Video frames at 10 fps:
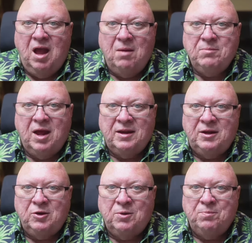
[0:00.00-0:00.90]
I'm not
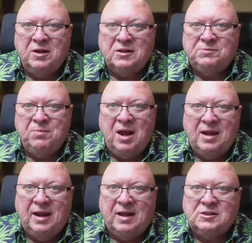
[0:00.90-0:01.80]
here to bust
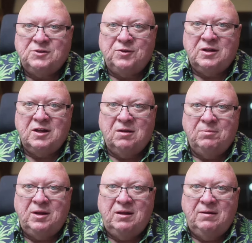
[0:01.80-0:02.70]
my ass for the
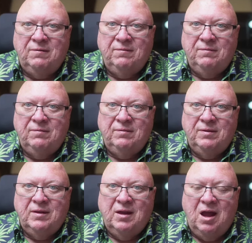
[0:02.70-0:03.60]
company.
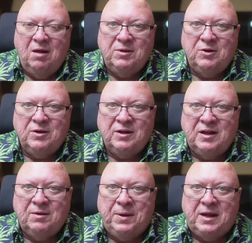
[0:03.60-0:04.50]
I'm here to
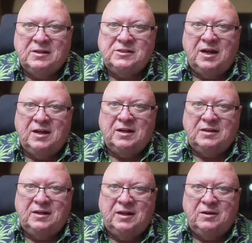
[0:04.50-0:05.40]
get a paycheck
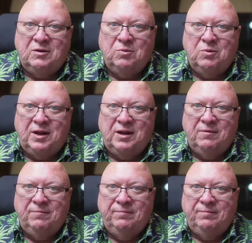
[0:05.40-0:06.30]
at the end of the
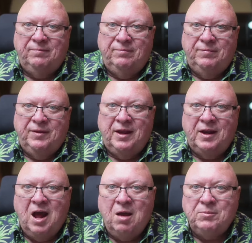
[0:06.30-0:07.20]
week.
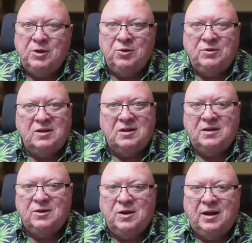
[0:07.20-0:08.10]
And I'm union,
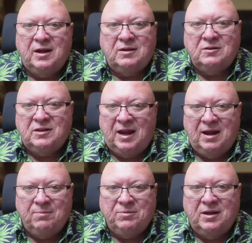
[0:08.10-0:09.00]
and there ain't a
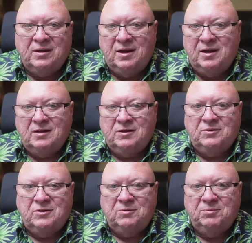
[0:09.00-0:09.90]
damn thing they can
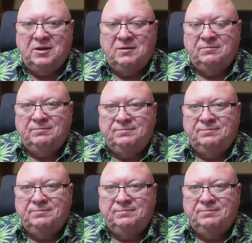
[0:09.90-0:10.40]
do to me.